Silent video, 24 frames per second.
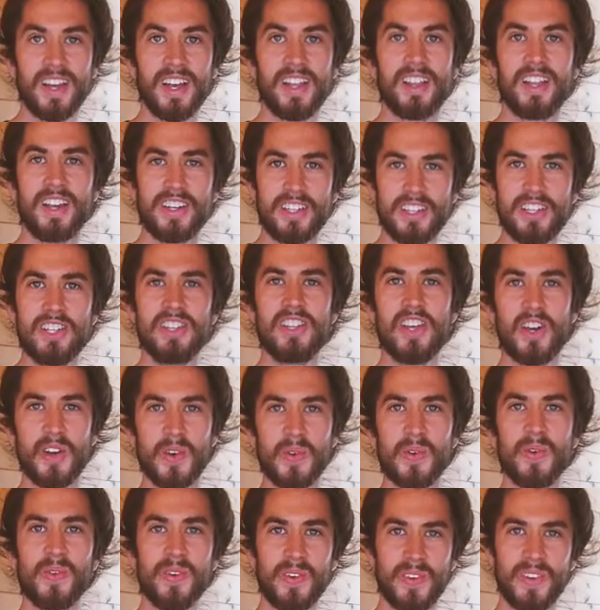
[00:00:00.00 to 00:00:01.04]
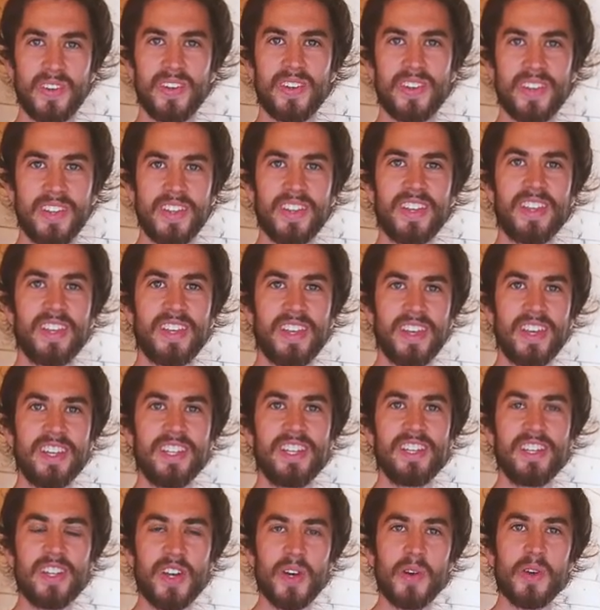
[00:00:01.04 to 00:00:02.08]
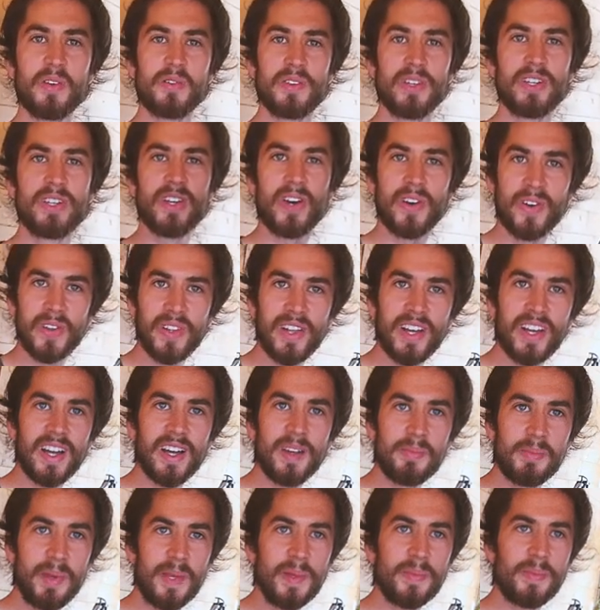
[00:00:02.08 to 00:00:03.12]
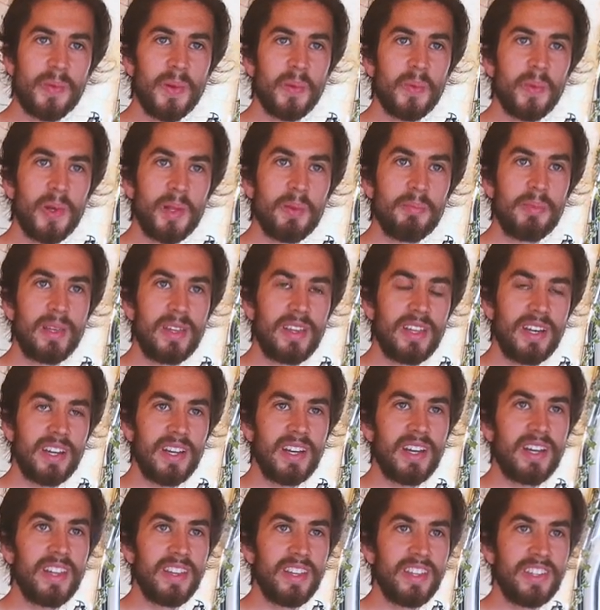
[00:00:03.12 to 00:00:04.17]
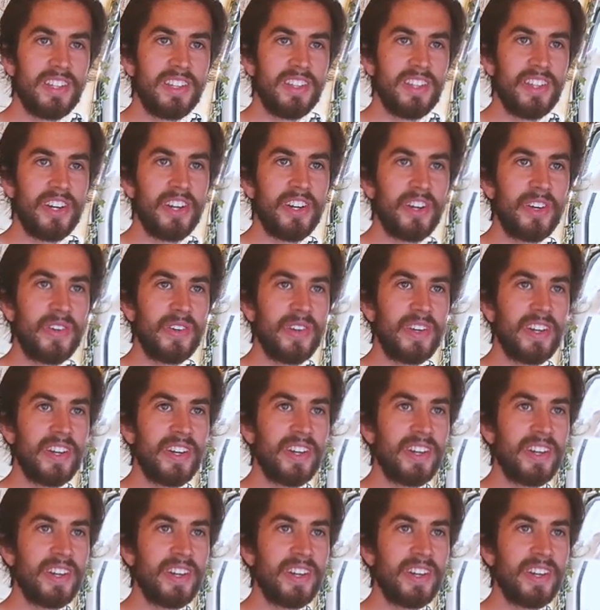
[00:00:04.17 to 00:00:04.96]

and like, you know, you know if you go there people will be there that you know.